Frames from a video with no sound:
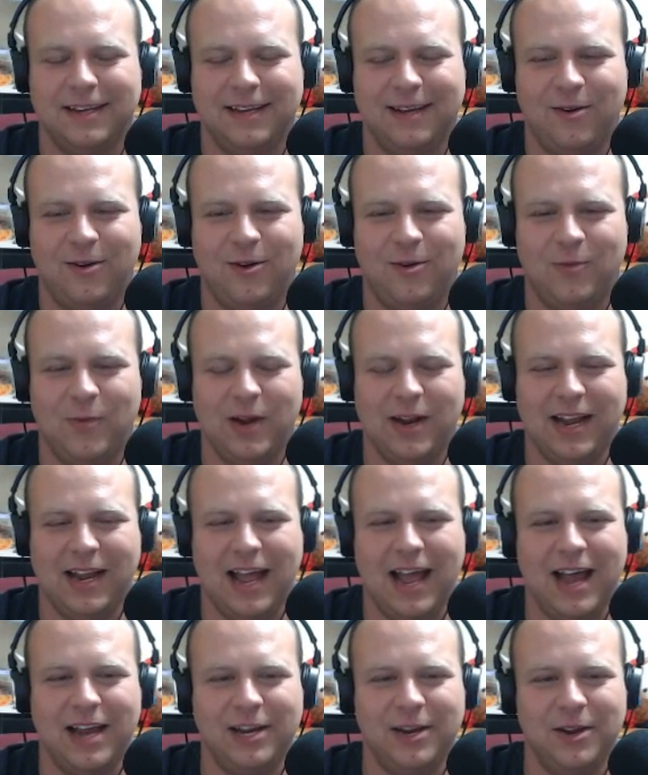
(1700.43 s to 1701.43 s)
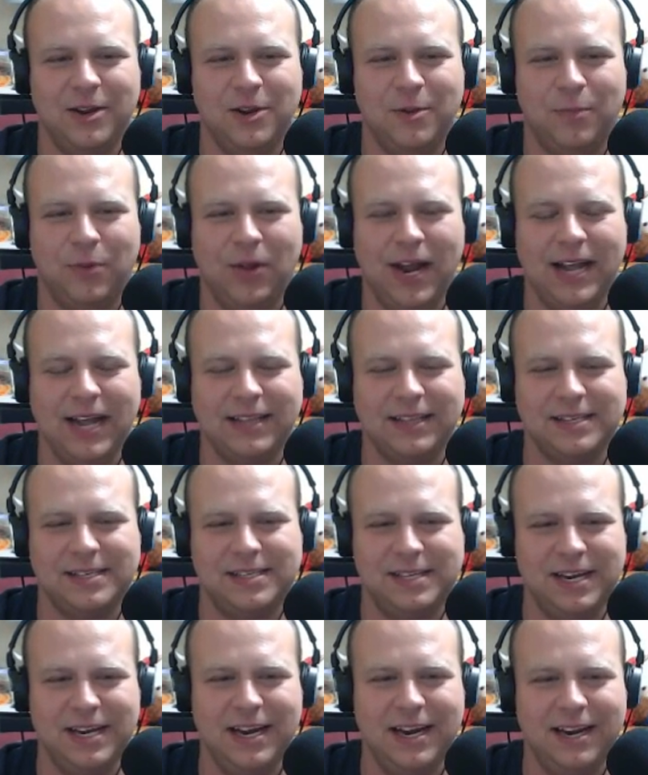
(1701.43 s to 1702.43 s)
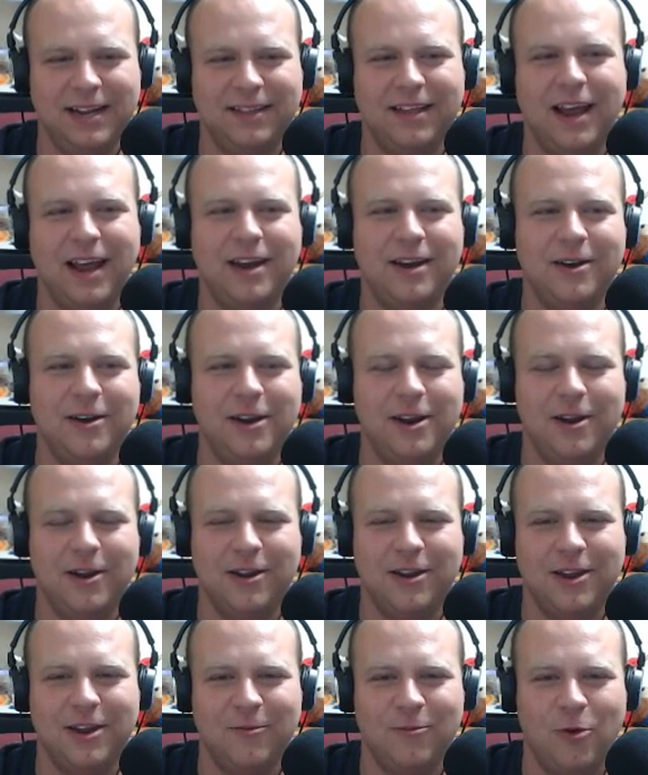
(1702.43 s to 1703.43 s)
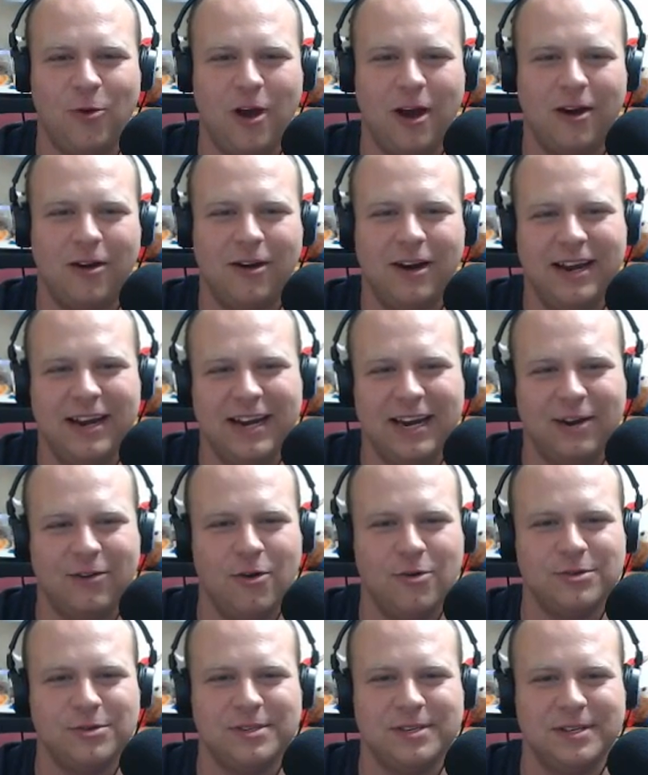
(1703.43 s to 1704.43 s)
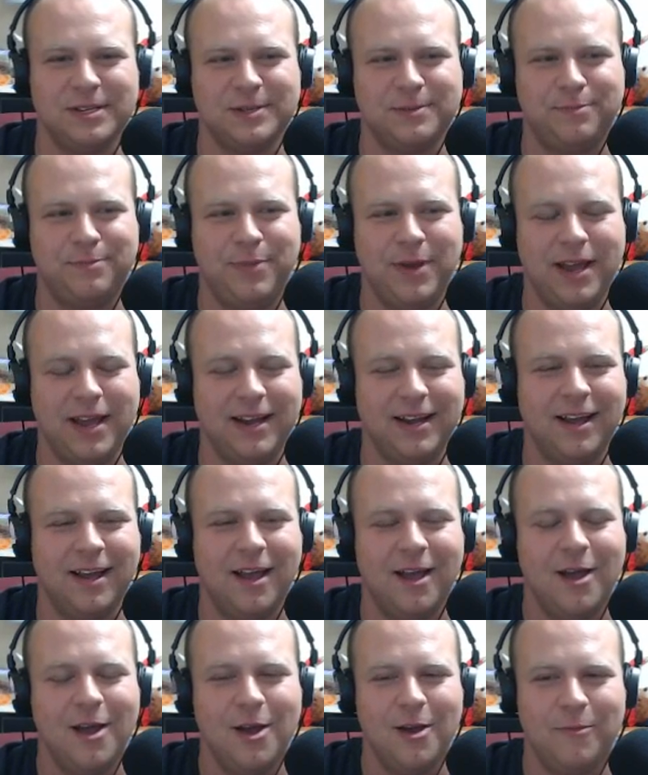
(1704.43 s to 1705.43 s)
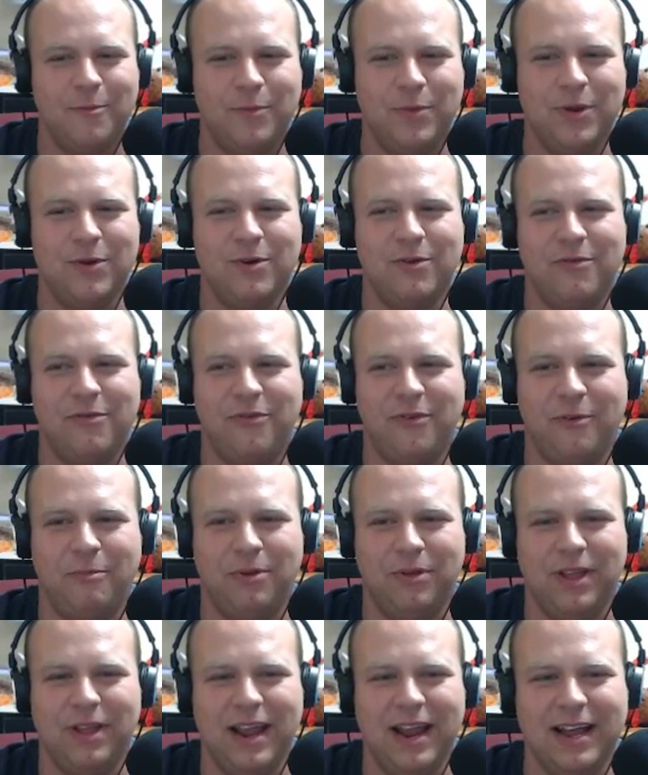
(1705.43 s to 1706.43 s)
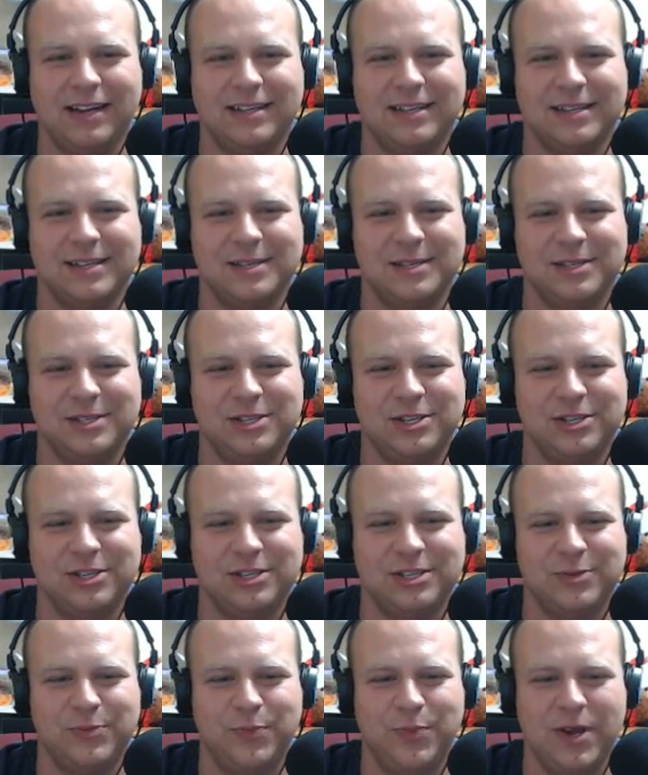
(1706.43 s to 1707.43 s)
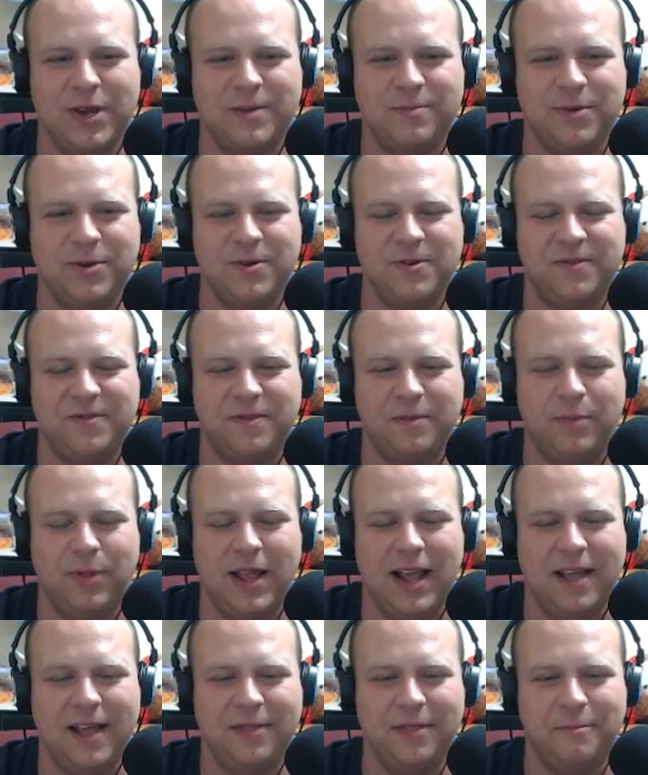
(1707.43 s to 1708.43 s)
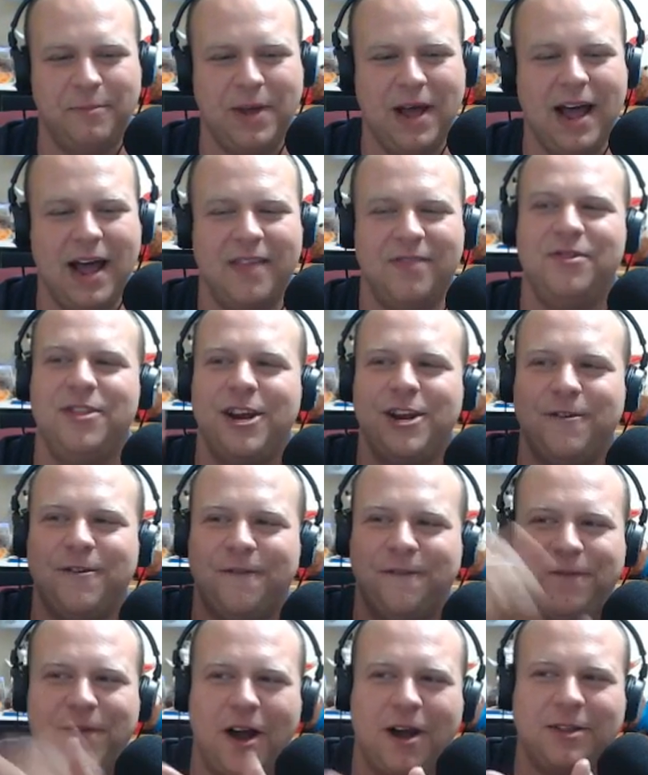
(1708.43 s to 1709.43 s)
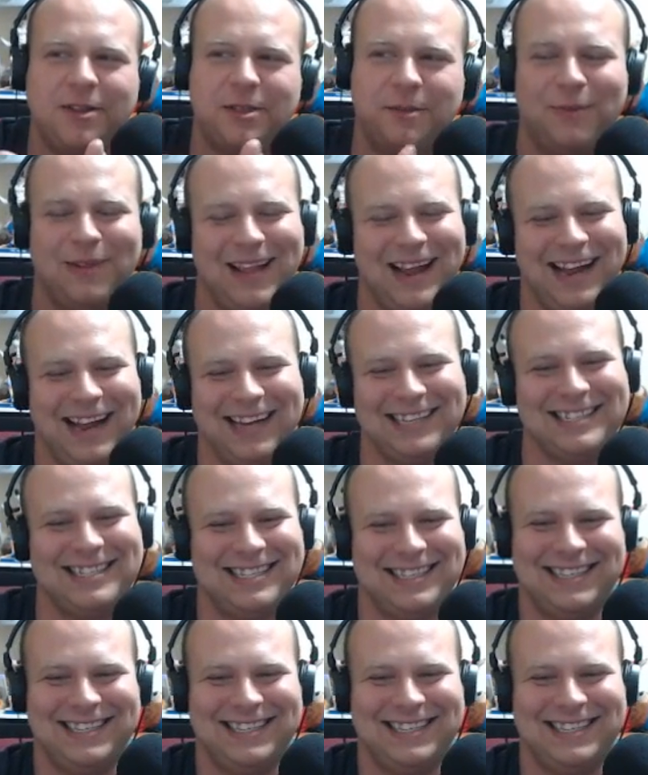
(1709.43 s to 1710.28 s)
Oh my God, you plant the seed and then you water it and it grows into this big, beautiful plant. This is just this big, beautiful plant in the pot, and then you fuck the plant.